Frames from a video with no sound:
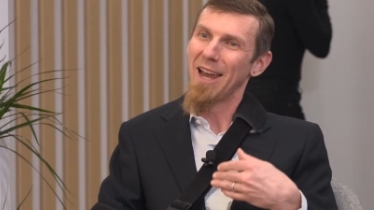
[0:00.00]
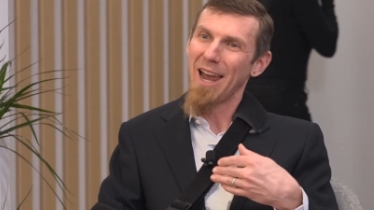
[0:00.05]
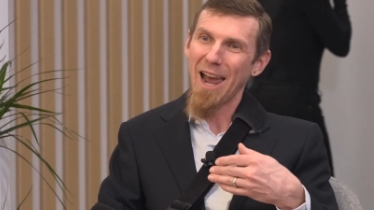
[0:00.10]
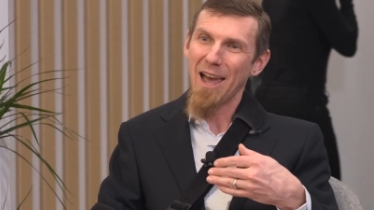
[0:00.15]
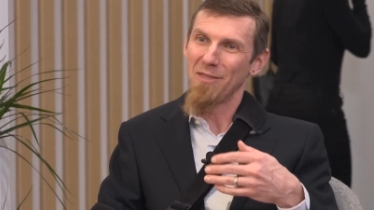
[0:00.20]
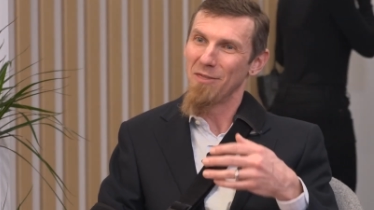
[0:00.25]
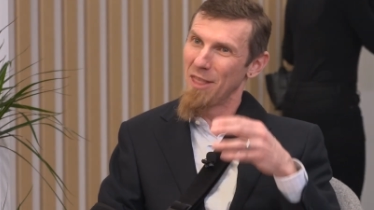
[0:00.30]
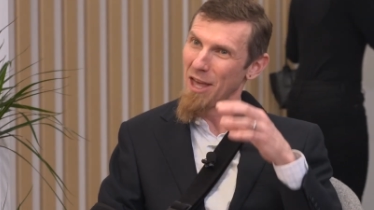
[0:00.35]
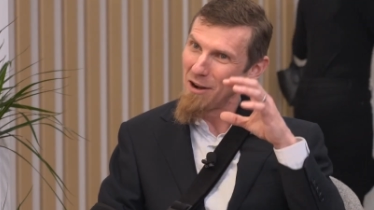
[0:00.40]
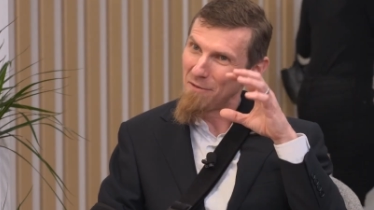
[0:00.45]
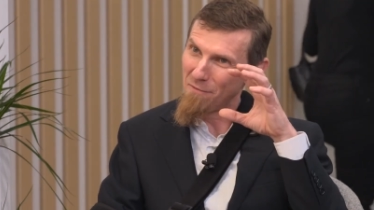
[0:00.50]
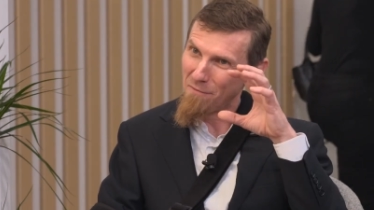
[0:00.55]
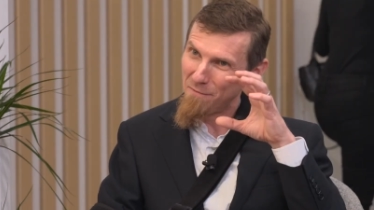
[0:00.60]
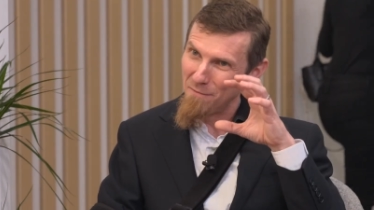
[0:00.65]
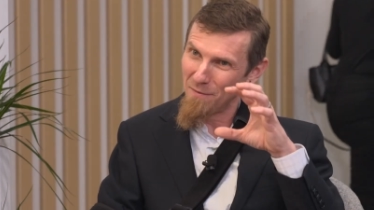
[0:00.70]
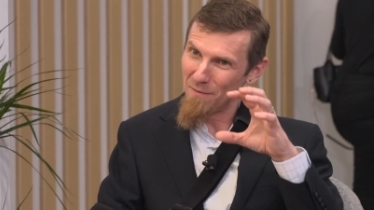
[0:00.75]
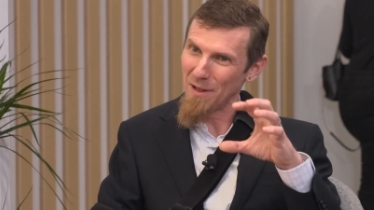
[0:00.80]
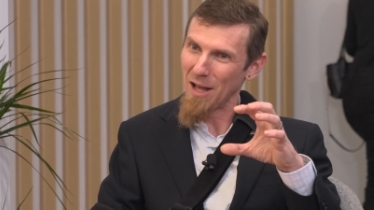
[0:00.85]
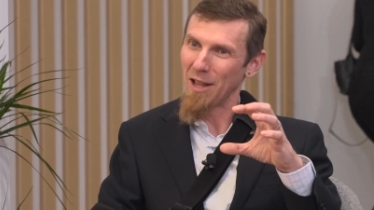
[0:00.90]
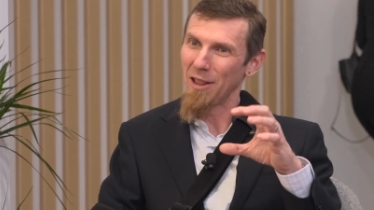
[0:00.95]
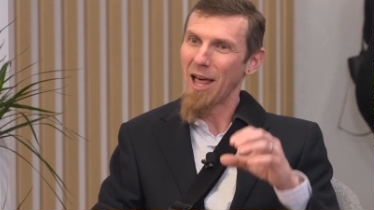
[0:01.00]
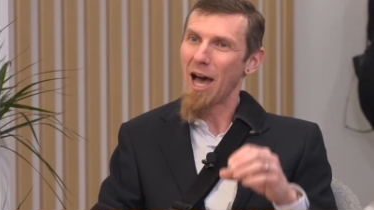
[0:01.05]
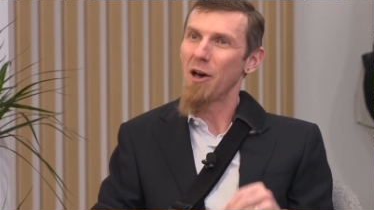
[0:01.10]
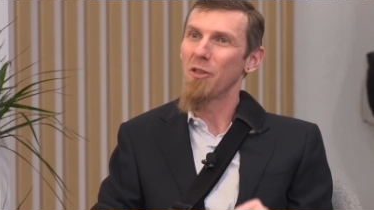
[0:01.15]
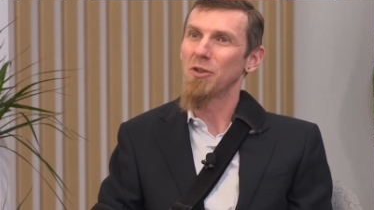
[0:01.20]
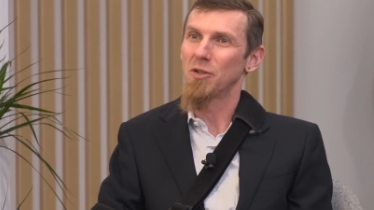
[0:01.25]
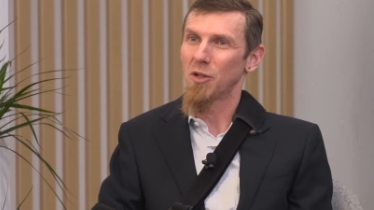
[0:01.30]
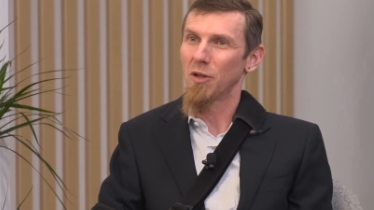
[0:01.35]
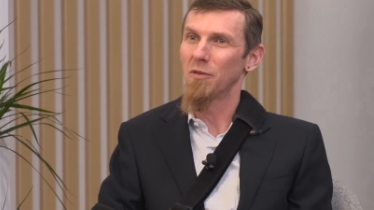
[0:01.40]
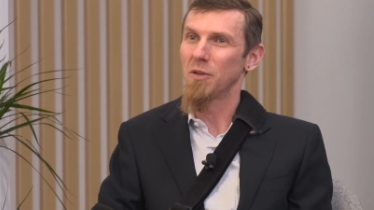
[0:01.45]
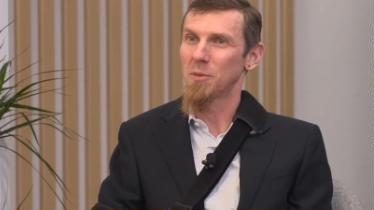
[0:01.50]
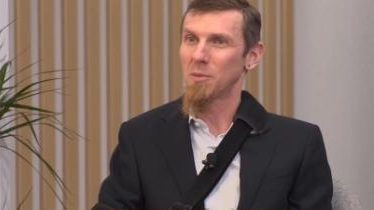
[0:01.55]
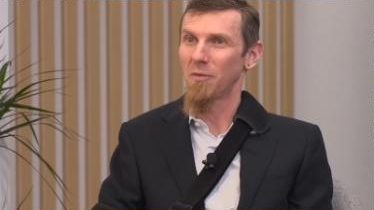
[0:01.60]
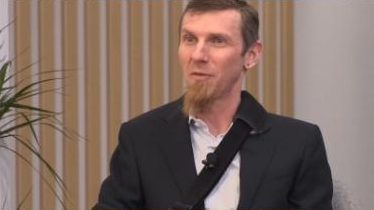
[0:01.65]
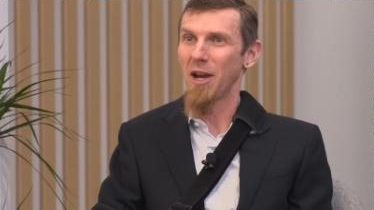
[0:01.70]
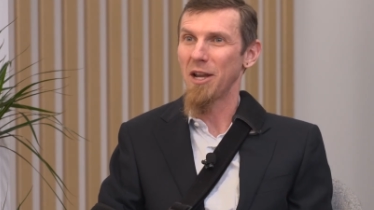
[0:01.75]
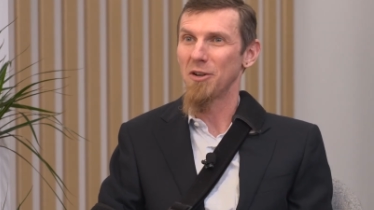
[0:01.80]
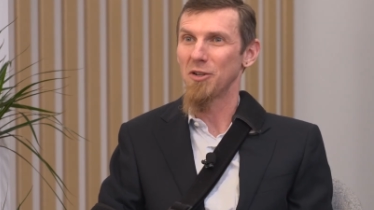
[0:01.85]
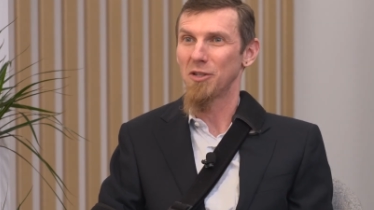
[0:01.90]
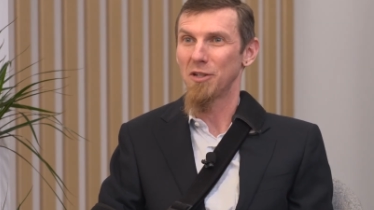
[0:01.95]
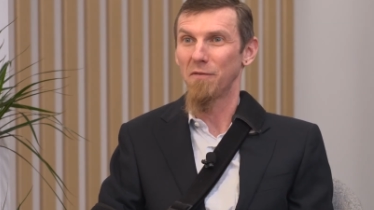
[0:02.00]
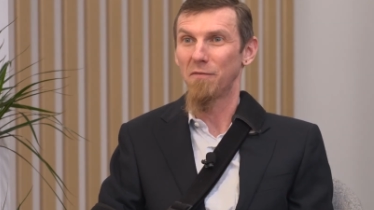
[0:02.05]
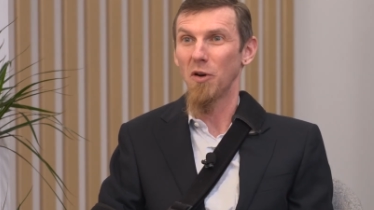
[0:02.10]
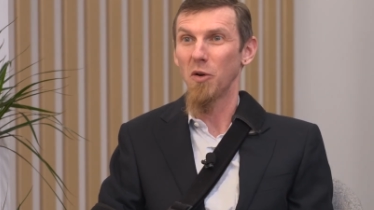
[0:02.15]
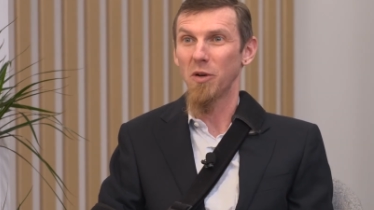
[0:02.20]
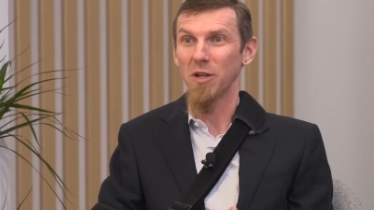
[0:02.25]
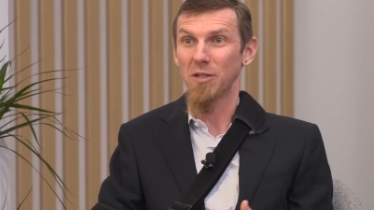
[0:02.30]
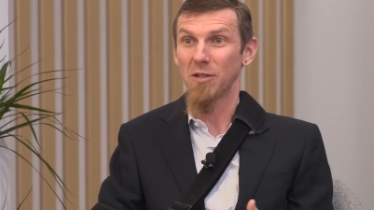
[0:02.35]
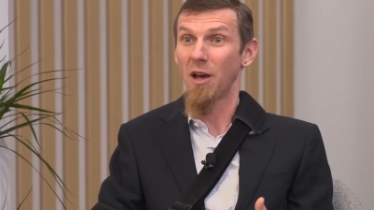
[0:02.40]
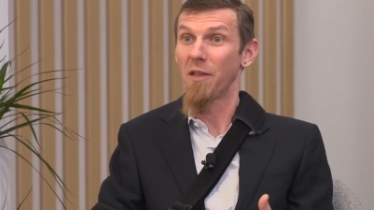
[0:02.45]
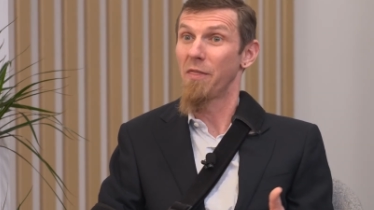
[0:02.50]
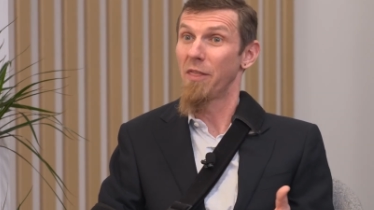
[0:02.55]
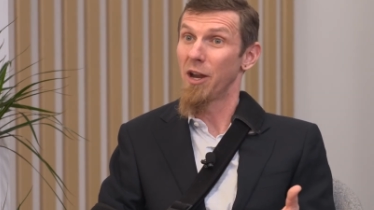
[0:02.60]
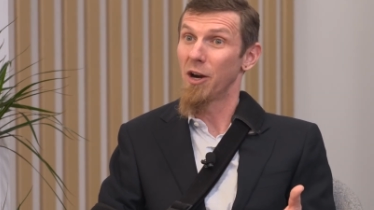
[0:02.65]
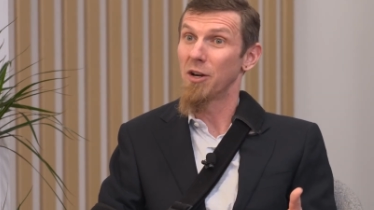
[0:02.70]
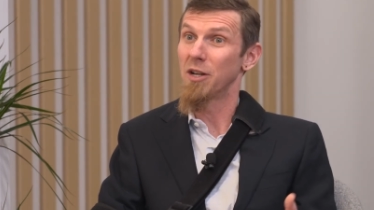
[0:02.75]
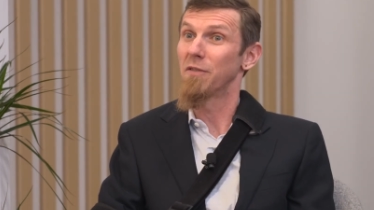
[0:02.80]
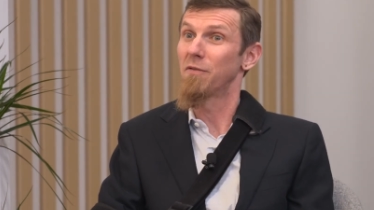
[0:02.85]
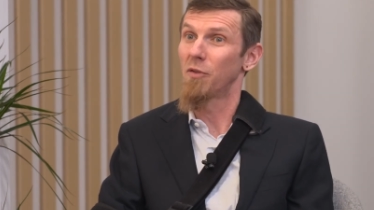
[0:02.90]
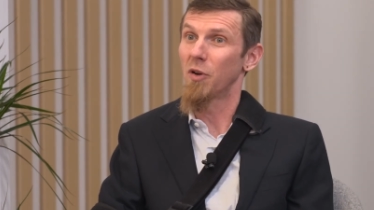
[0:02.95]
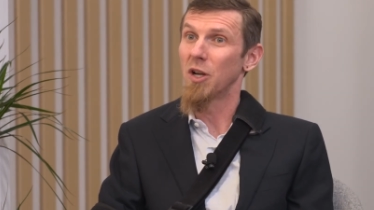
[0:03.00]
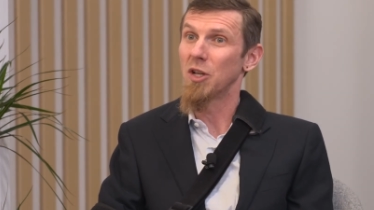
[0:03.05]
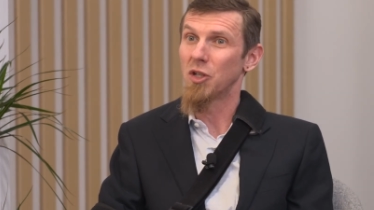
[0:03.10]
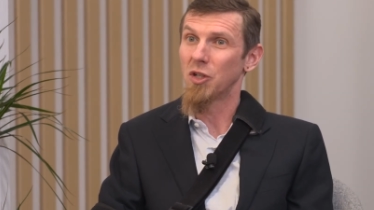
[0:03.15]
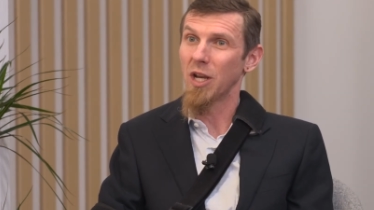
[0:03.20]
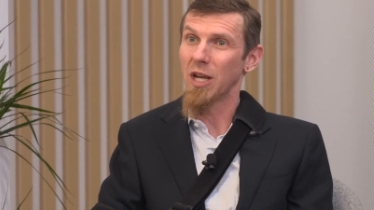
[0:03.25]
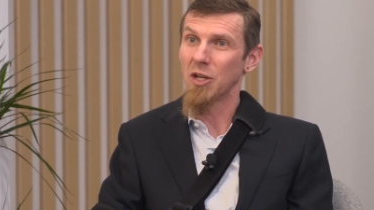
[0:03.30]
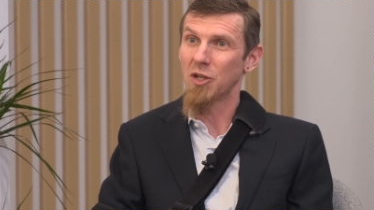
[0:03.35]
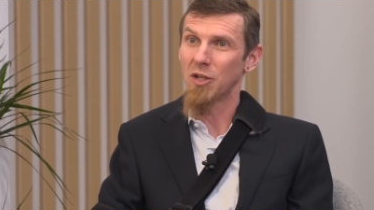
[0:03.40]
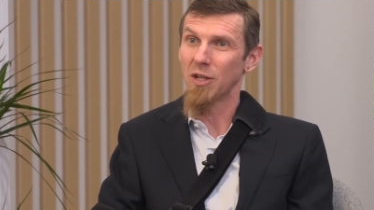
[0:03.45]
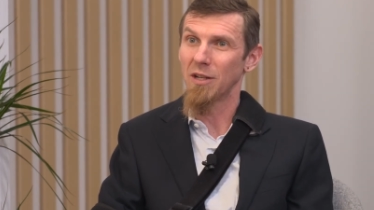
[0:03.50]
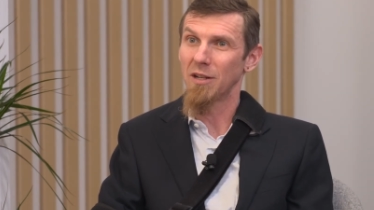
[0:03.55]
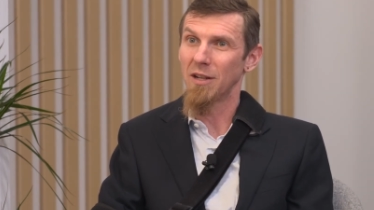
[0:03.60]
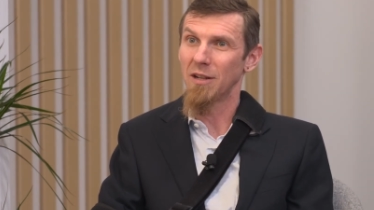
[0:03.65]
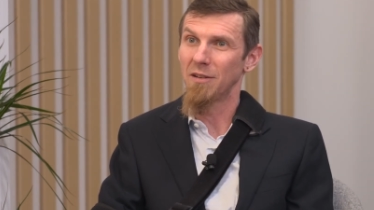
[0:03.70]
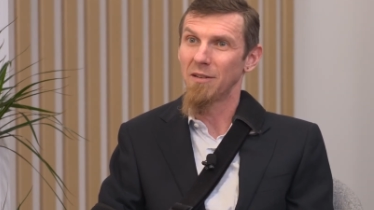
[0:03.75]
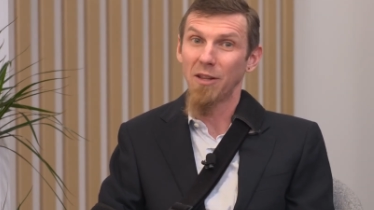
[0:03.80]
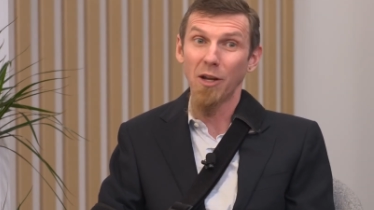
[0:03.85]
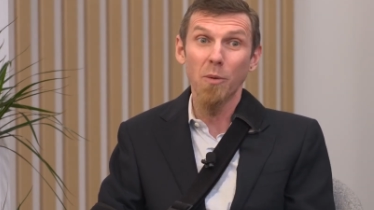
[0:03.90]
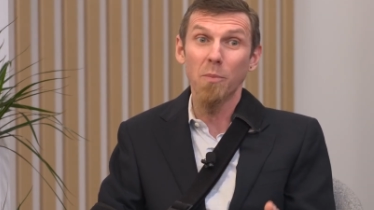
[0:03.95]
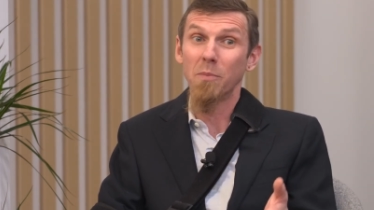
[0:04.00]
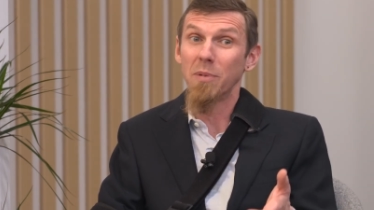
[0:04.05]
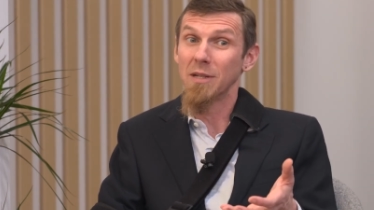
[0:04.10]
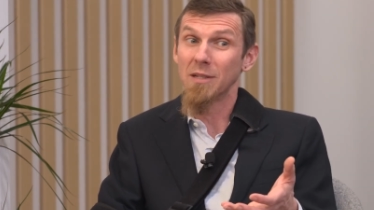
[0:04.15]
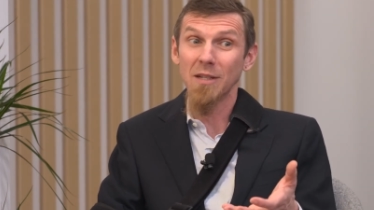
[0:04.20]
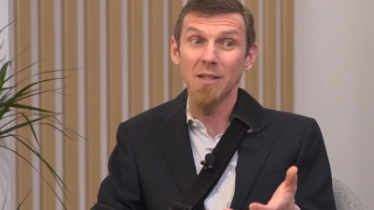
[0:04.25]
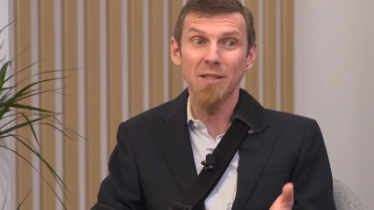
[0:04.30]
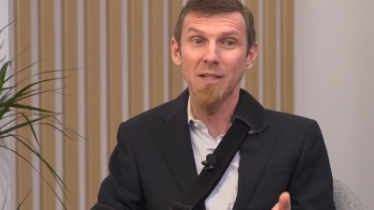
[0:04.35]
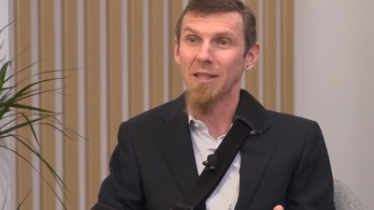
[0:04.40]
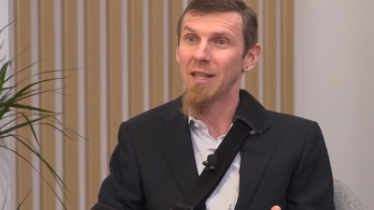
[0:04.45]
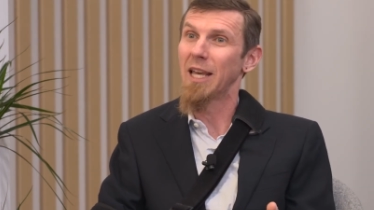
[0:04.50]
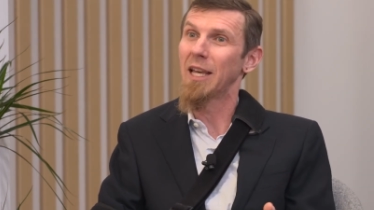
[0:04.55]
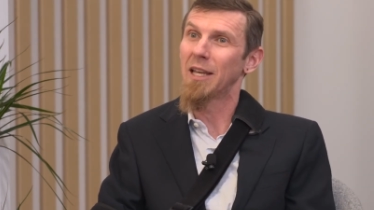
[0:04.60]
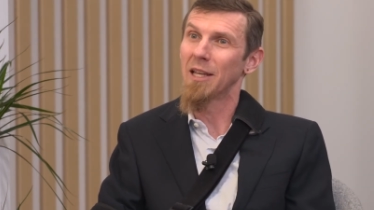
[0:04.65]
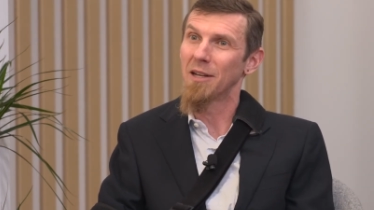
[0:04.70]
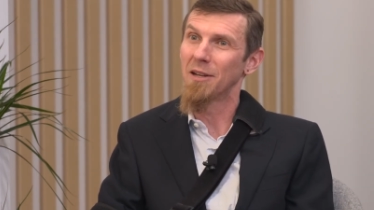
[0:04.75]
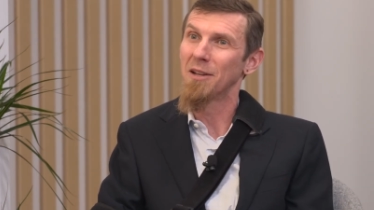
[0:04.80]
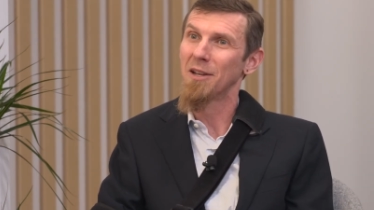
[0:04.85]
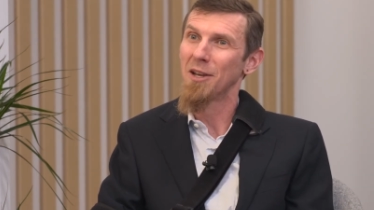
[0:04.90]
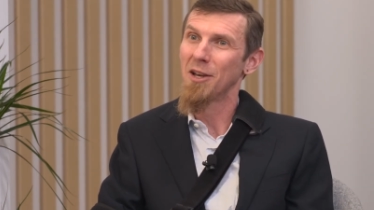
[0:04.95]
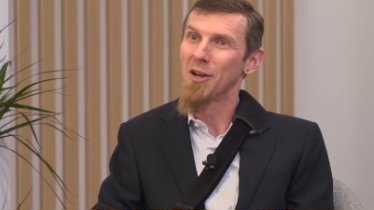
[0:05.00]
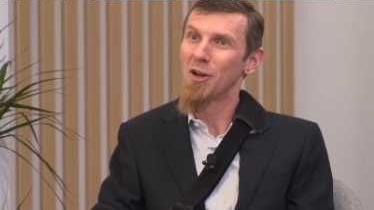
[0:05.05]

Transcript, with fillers: and then allow the service providers to focus on their differentiation and their business so they can